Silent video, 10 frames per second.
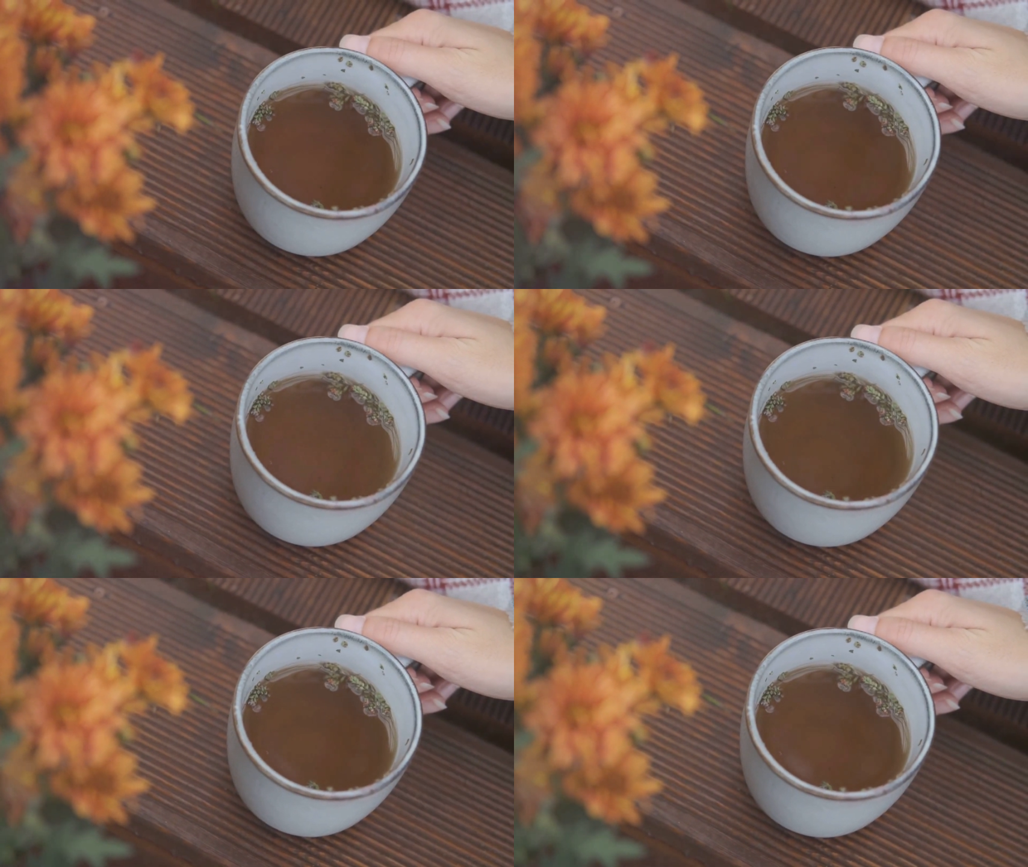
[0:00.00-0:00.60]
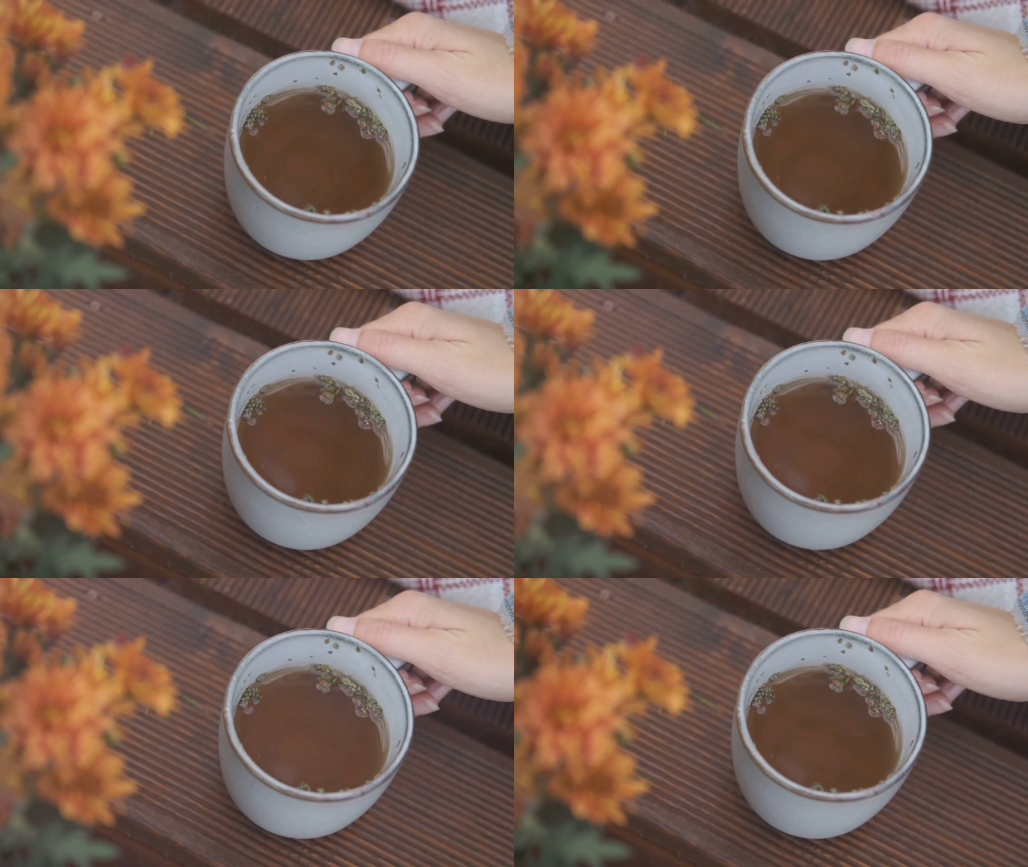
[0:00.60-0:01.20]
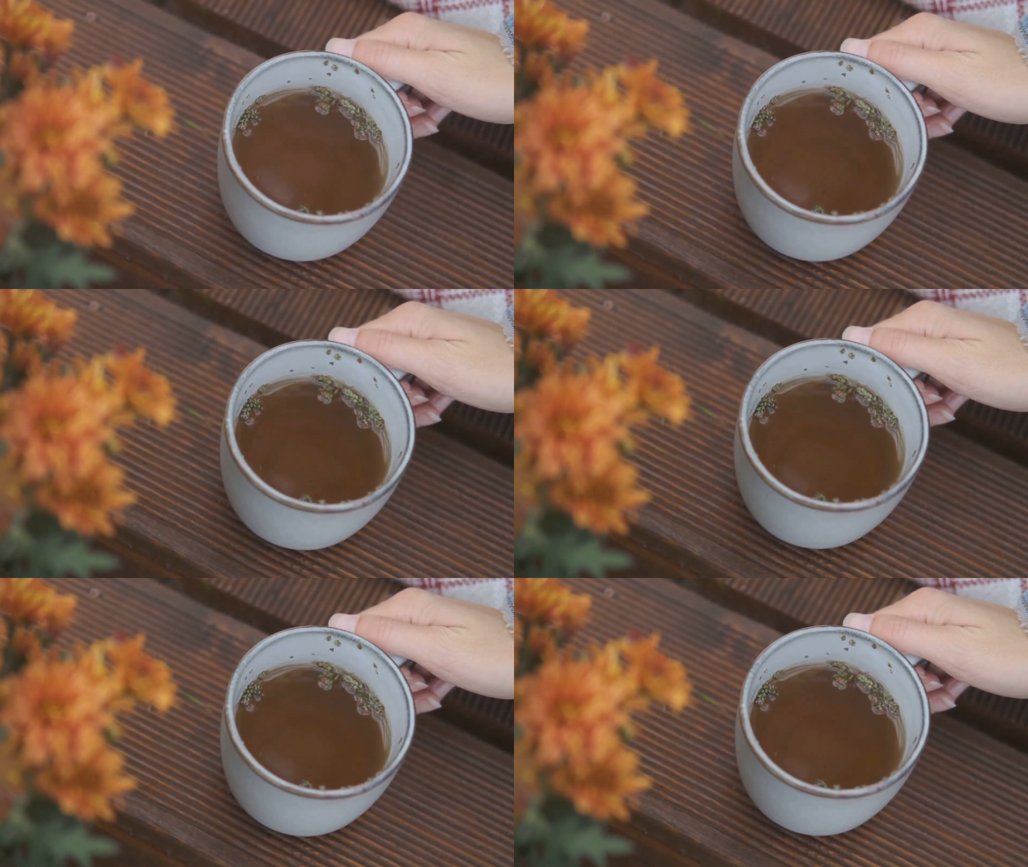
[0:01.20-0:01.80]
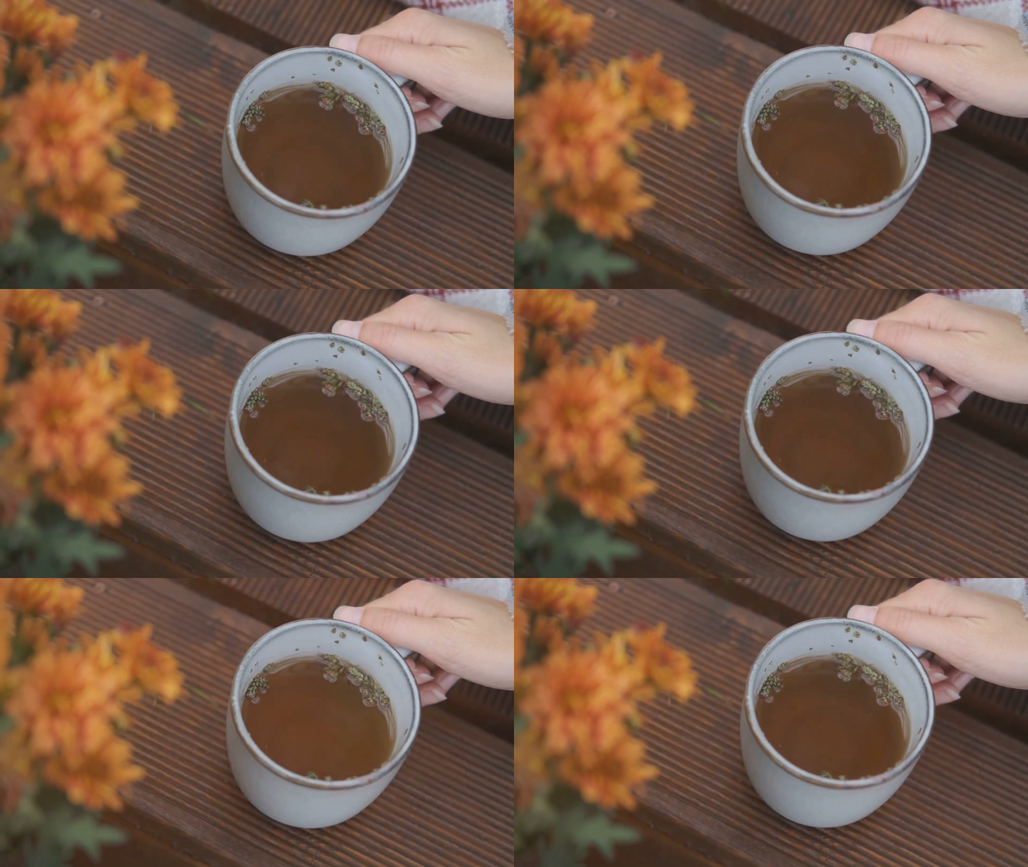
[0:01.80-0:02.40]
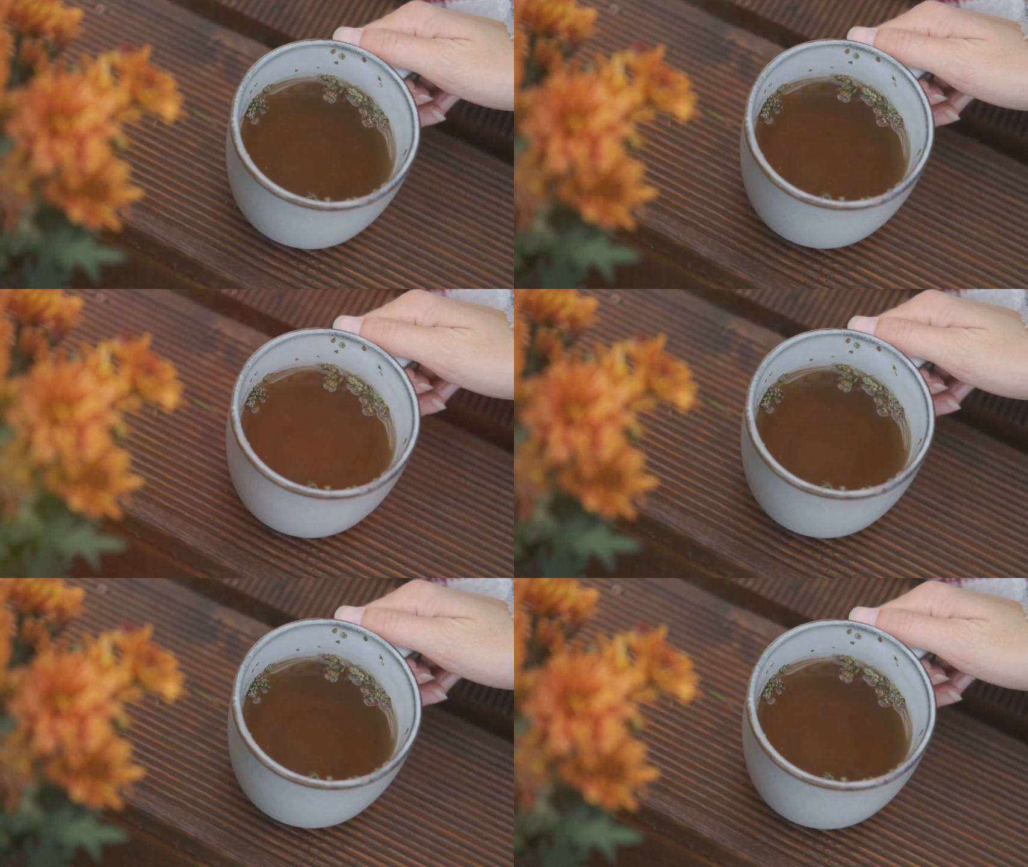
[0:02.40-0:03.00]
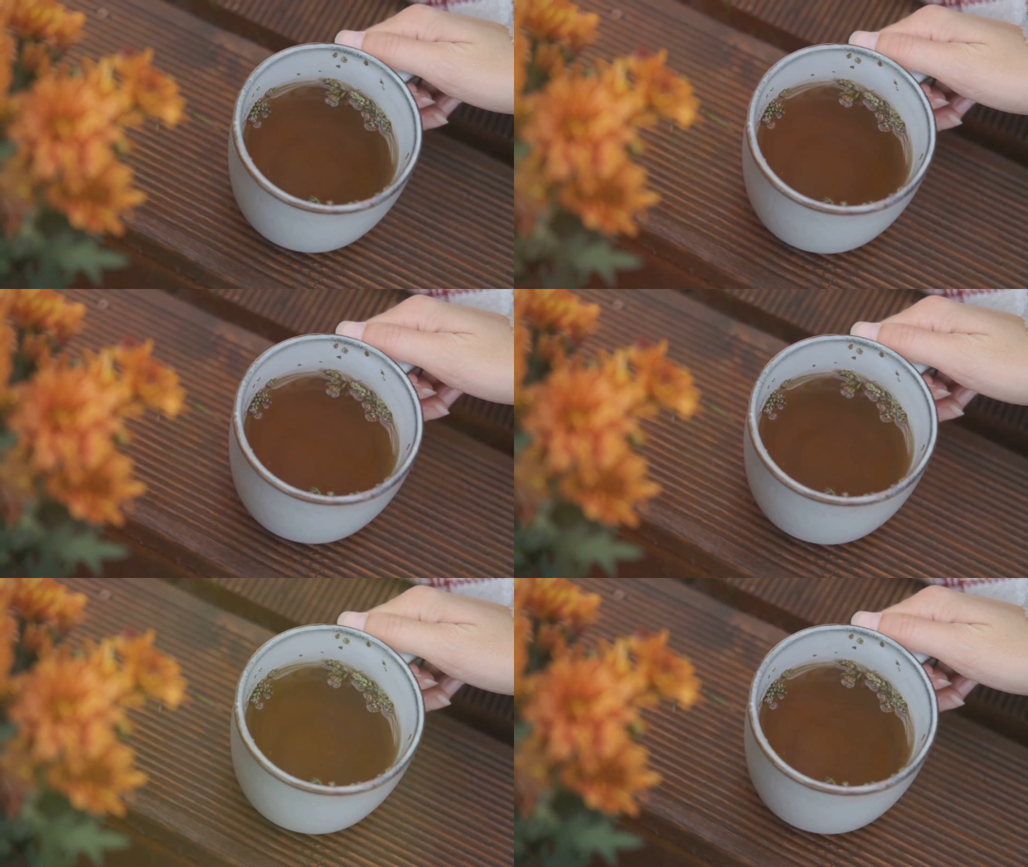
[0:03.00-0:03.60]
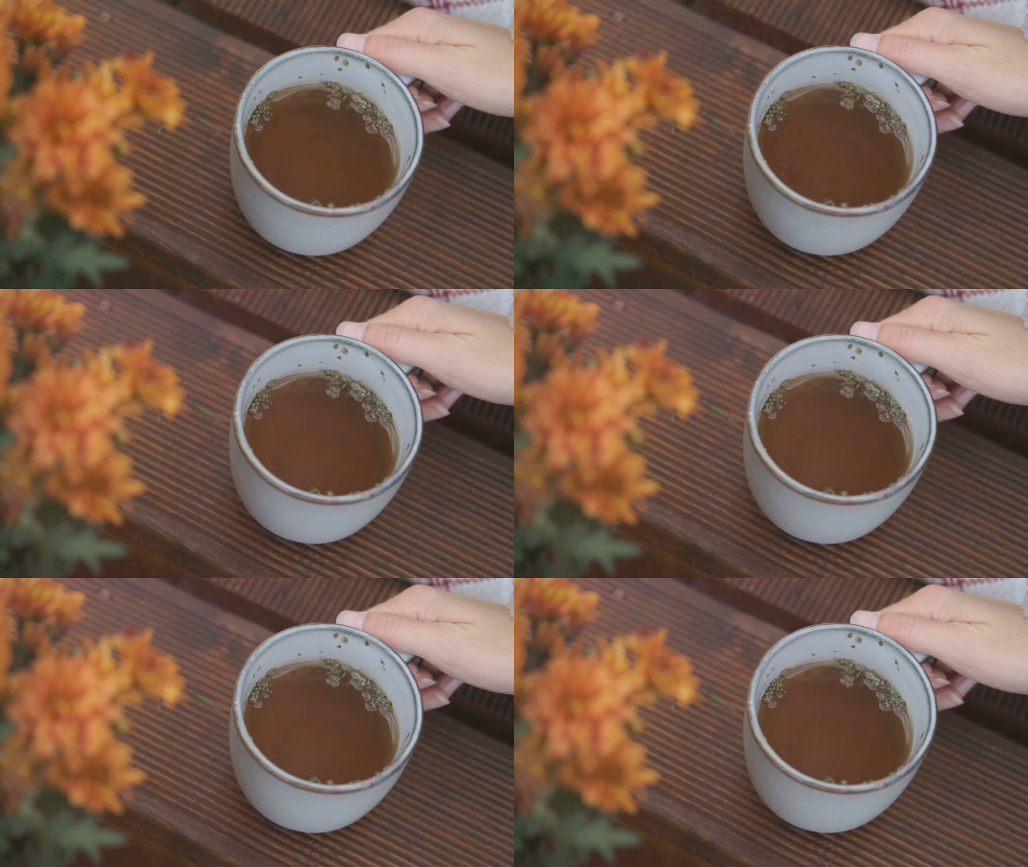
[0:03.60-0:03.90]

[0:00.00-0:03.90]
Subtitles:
Nobody's mouth can be seen.